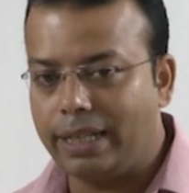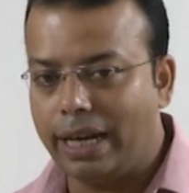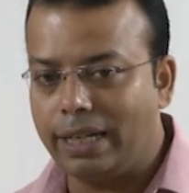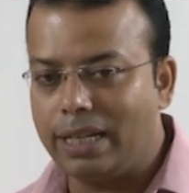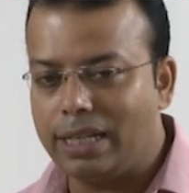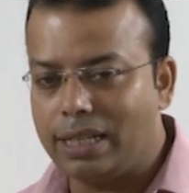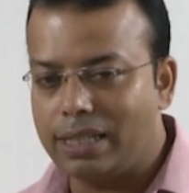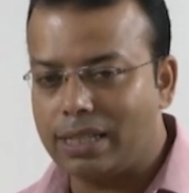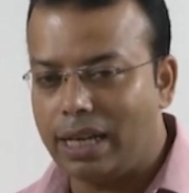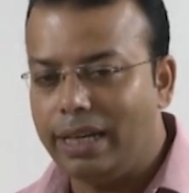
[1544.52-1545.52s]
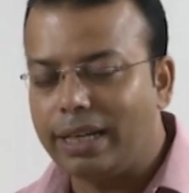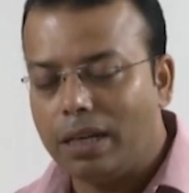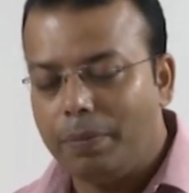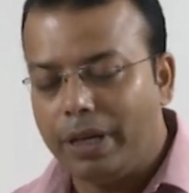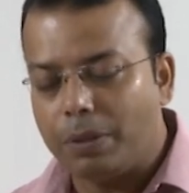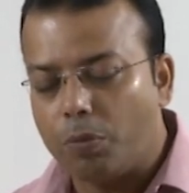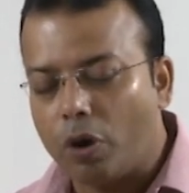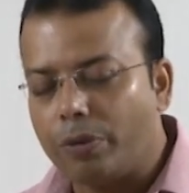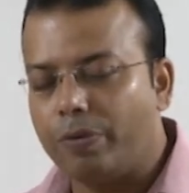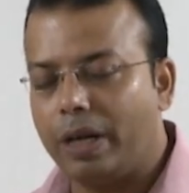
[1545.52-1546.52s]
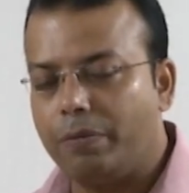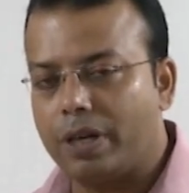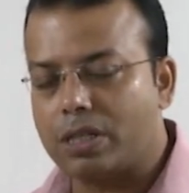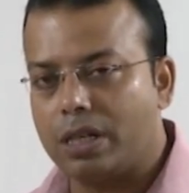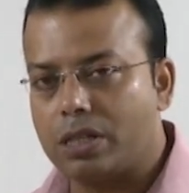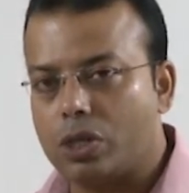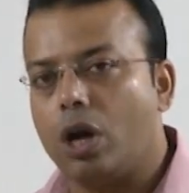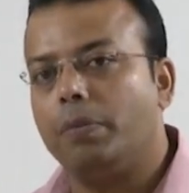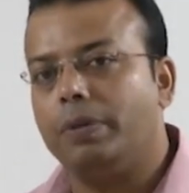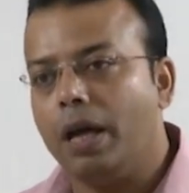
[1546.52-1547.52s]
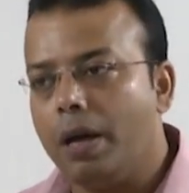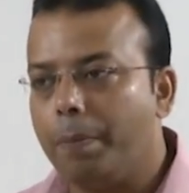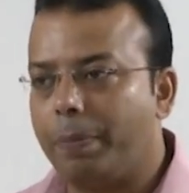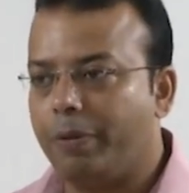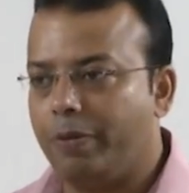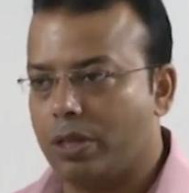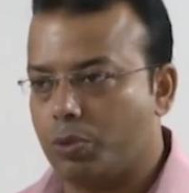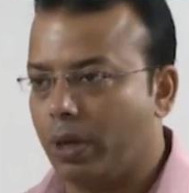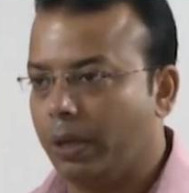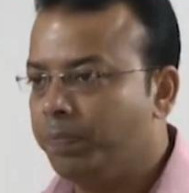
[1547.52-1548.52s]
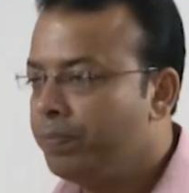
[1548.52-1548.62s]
that it is the little bit modified versions of the previous one.